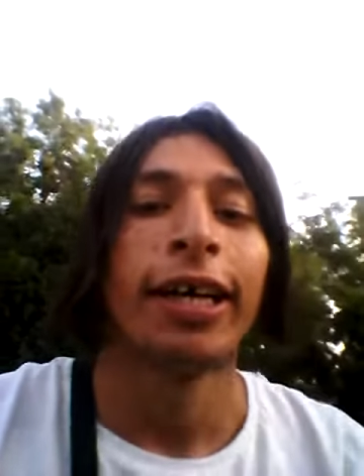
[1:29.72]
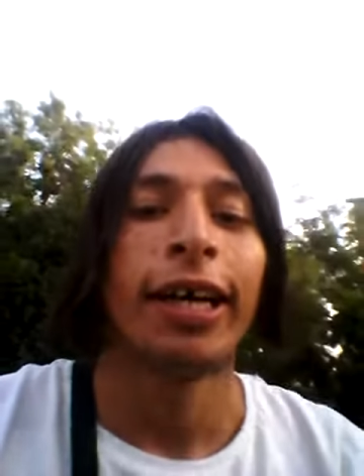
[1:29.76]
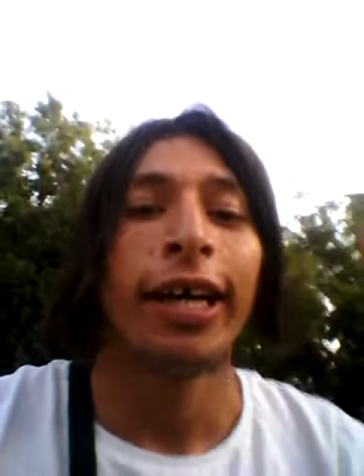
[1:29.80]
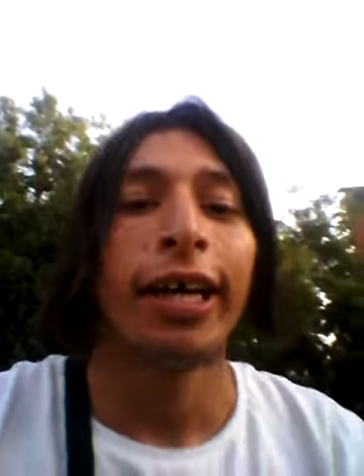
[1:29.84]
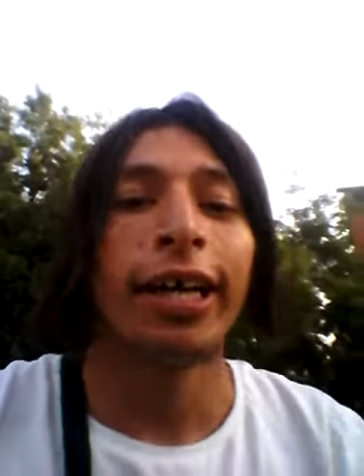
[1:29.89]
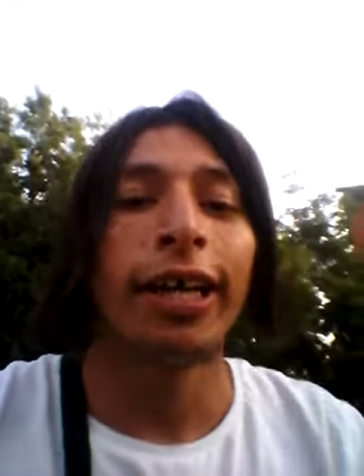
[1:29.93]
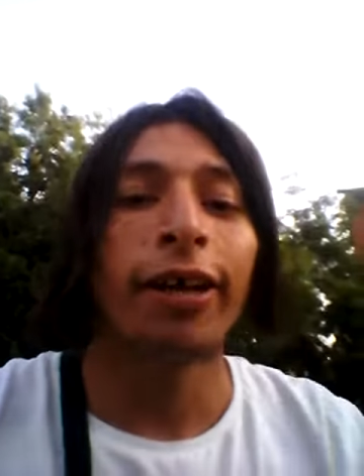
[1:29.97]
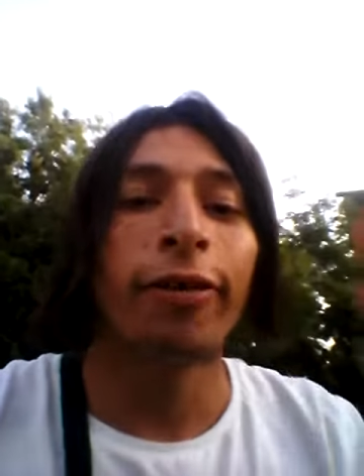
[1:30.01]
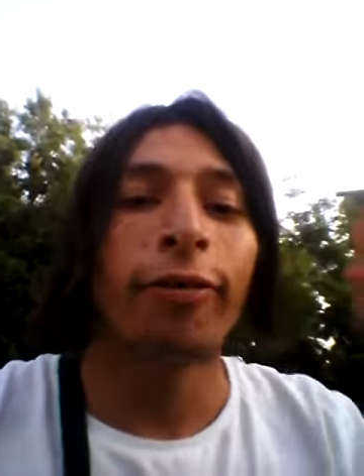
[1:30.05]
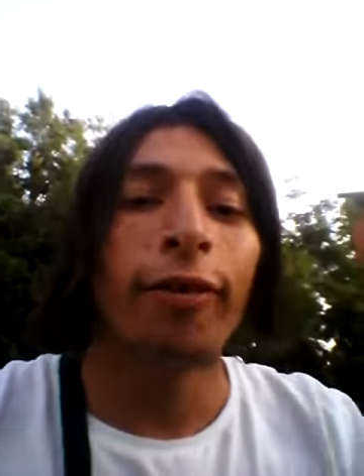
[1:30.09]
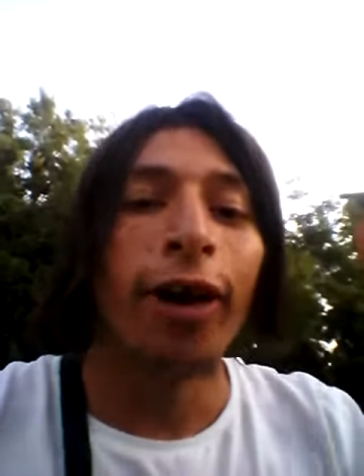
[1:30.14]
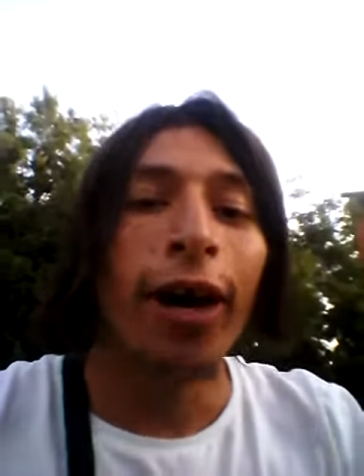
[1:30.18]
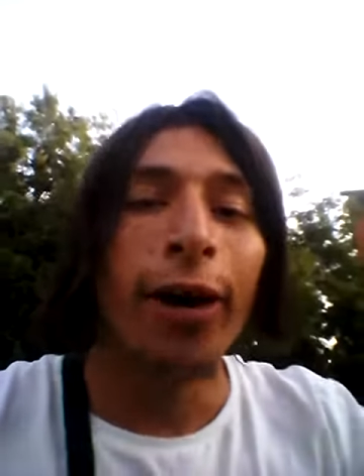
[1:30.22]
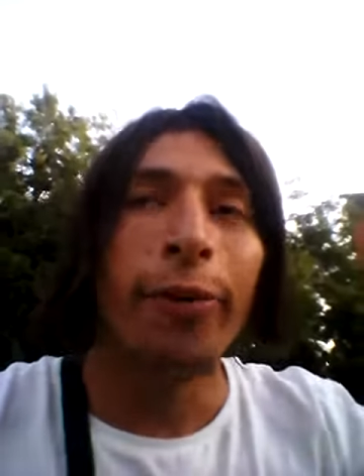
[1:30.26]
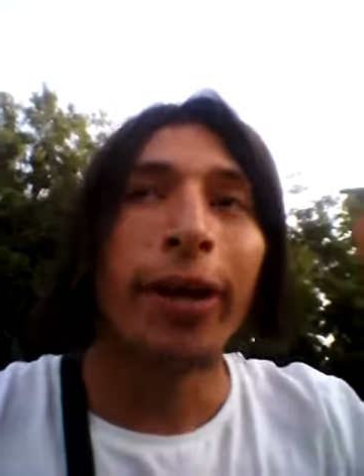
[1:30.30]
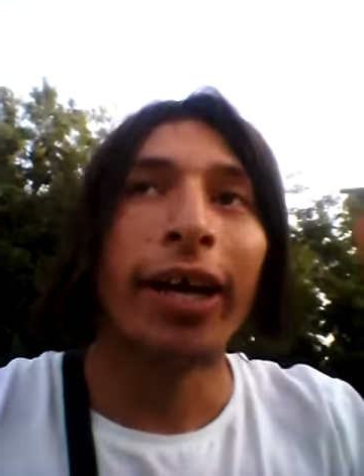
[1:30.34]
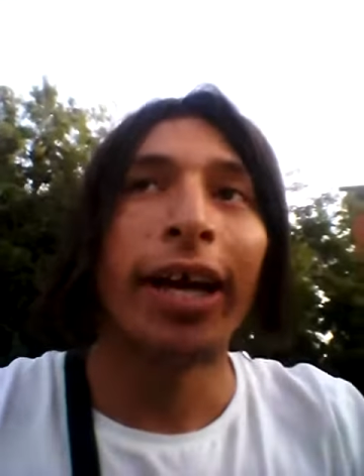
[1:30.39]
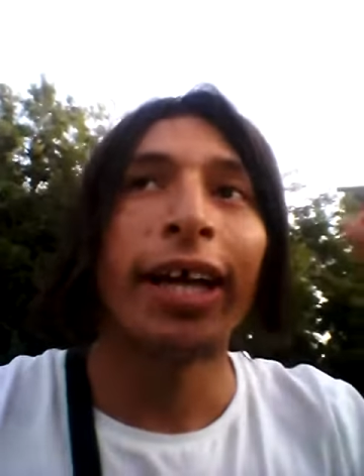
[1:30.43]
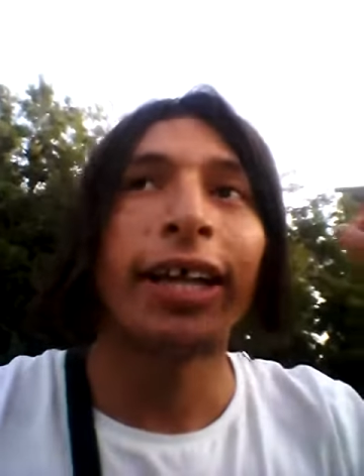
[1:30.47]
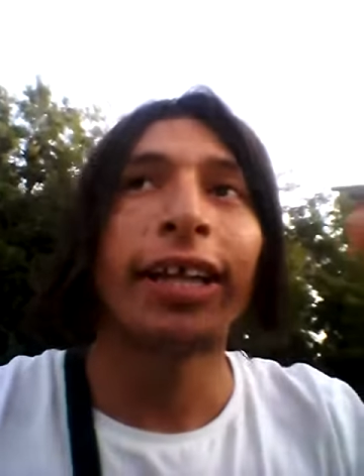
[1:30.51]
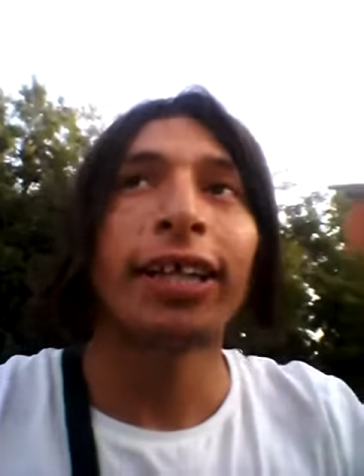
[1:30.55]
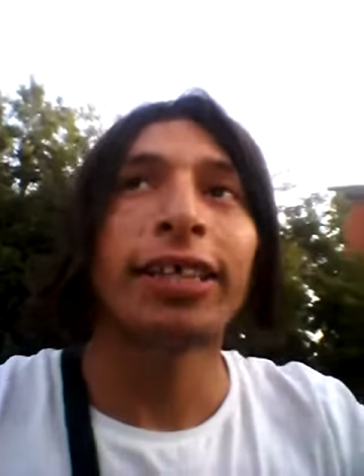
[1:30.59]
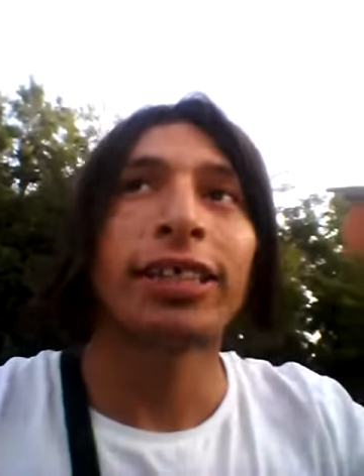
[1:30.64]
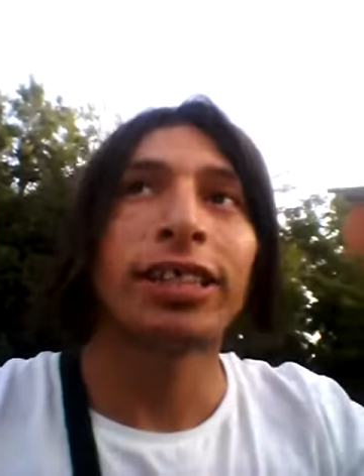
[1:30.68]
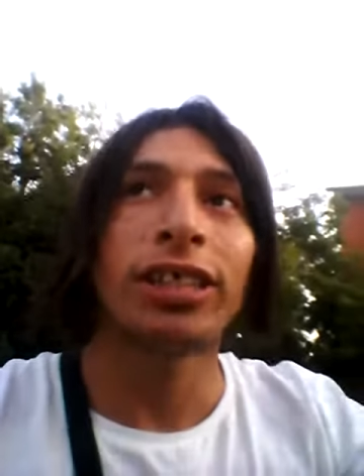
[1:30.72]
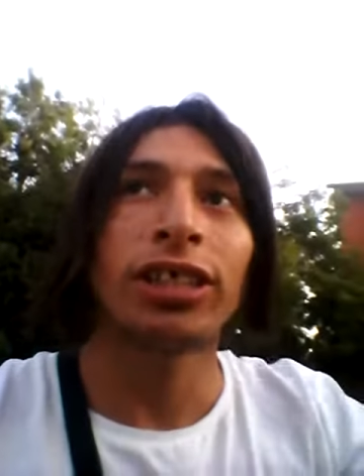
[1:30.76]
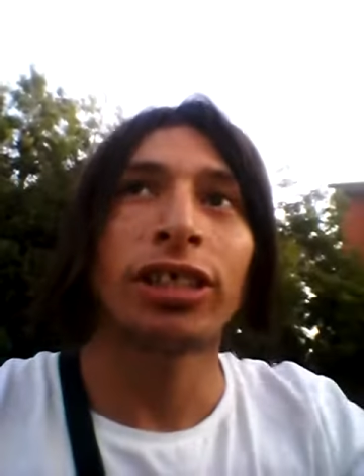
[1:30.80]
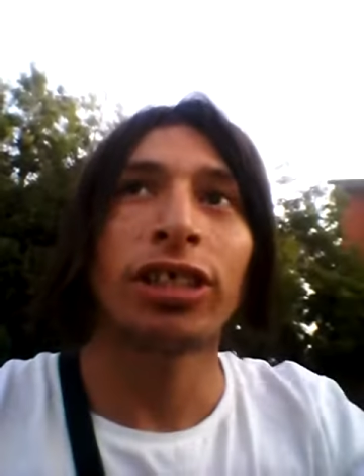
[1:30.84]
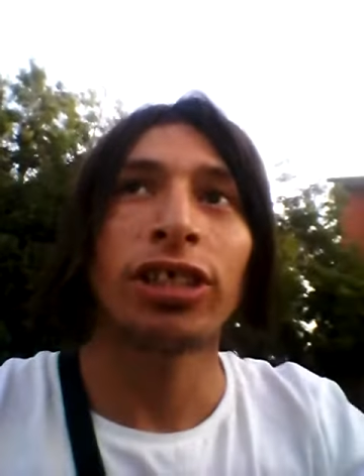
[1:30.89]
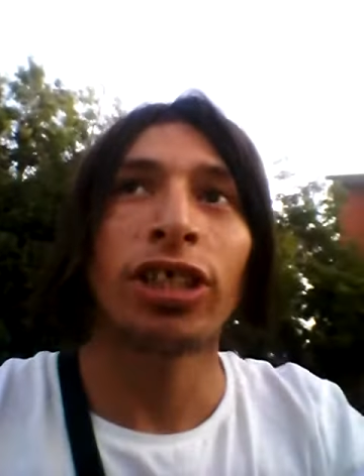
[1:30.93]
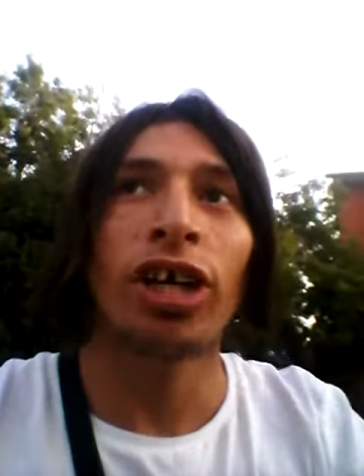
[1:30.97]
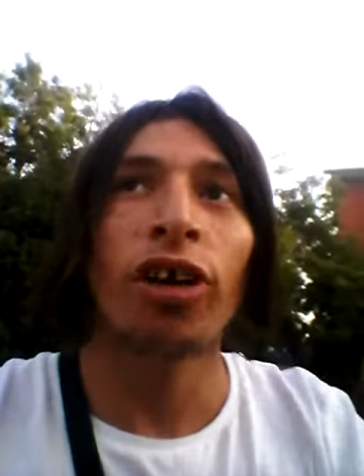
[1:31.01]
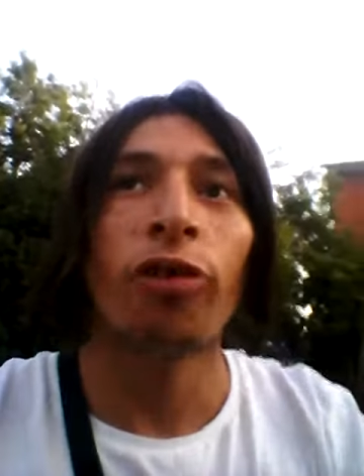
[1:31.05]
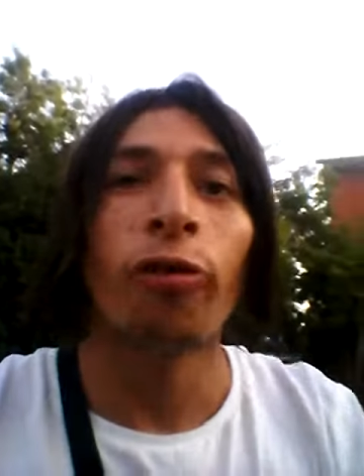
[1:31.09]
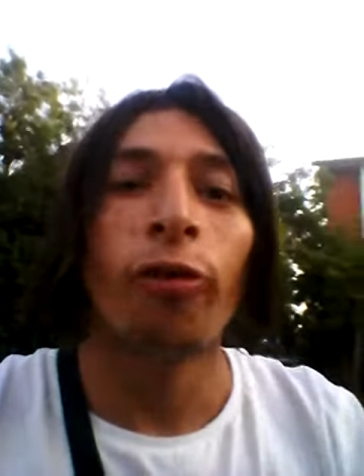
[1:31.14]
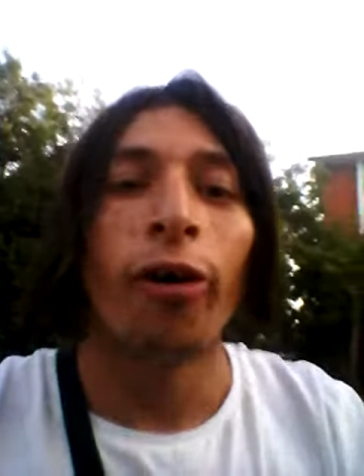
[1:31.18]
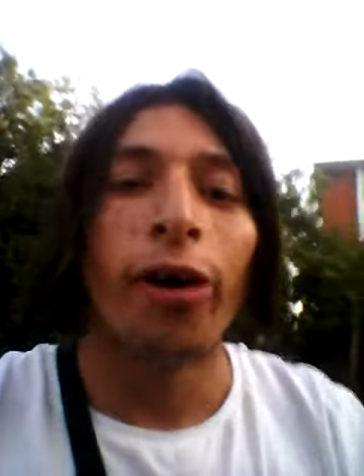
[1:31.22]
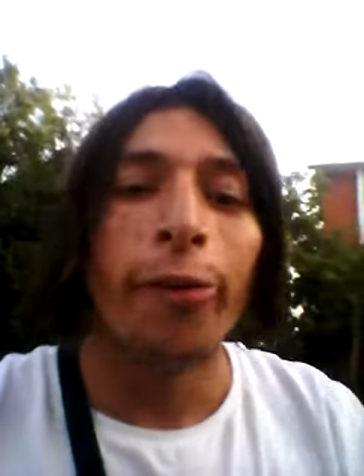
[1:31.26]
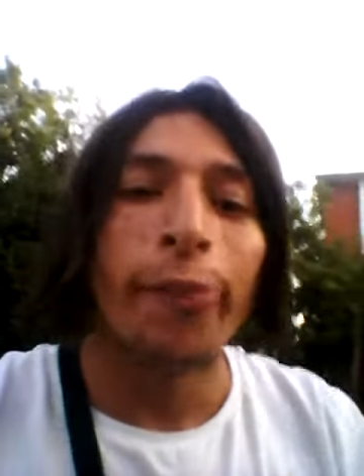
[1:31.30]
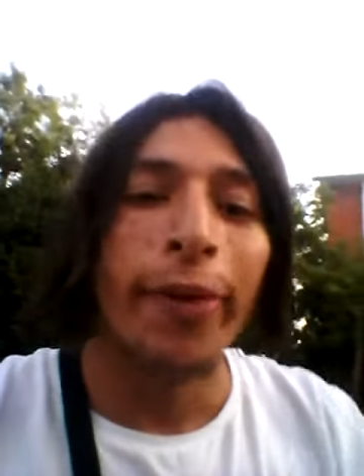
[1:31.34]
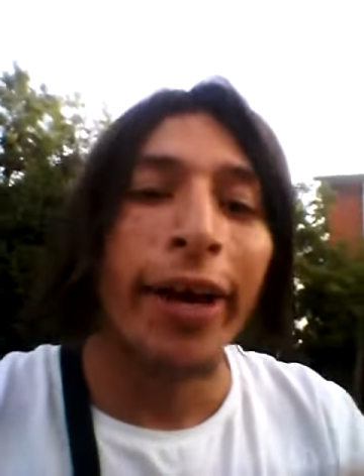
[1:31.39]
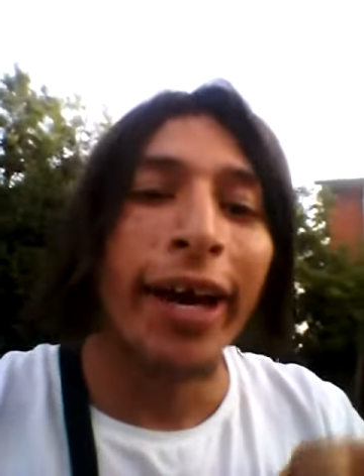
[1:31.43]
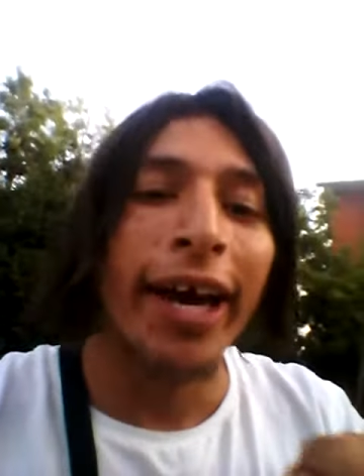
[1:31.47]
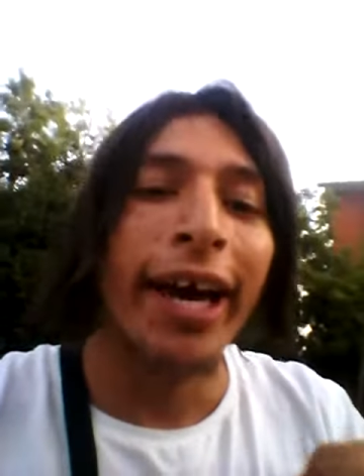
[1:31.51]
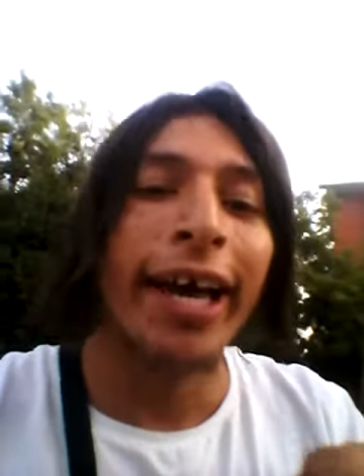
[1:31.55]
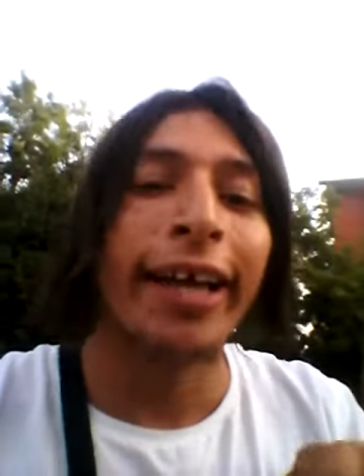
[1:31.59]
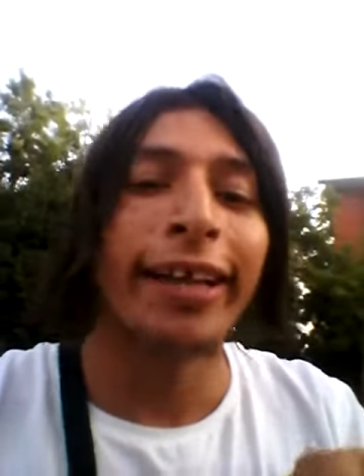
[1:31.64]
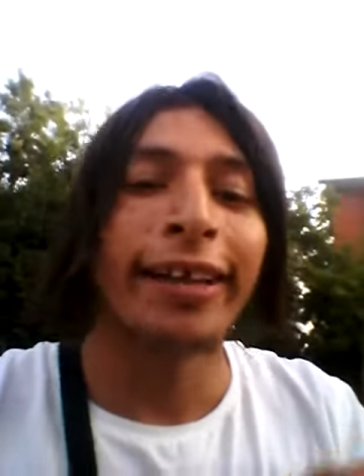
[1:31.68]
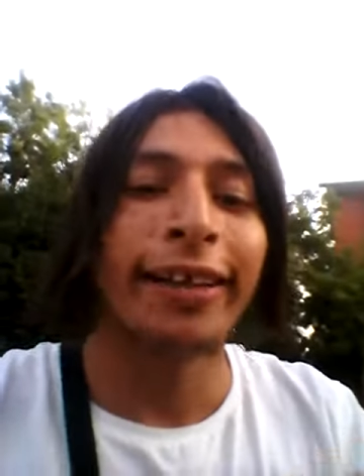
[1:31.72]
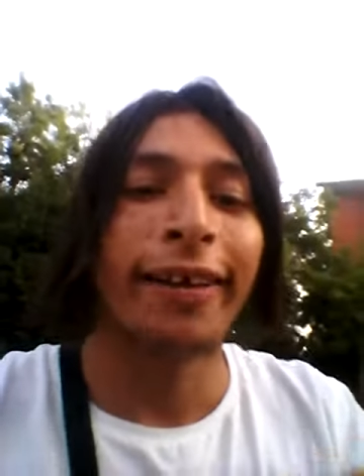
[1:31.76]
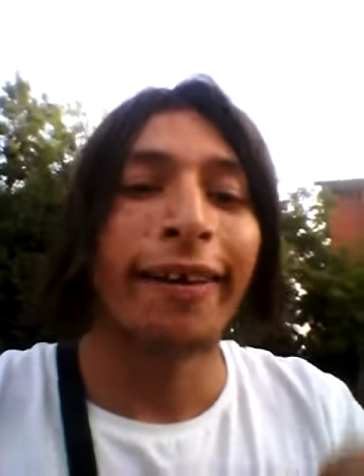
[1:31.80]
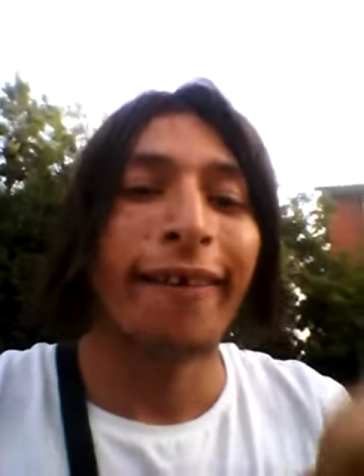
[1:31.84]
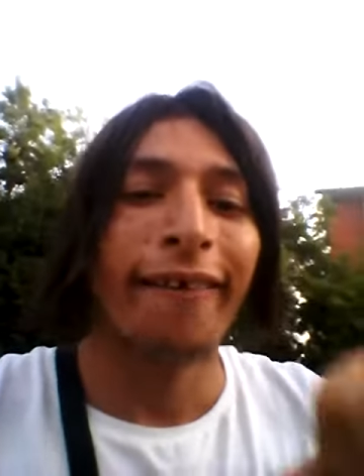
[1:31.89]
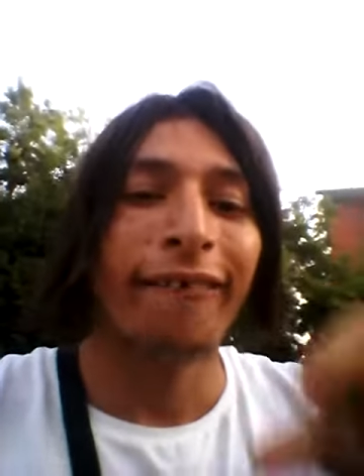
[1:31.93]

Uh, the walk we got is so warm we got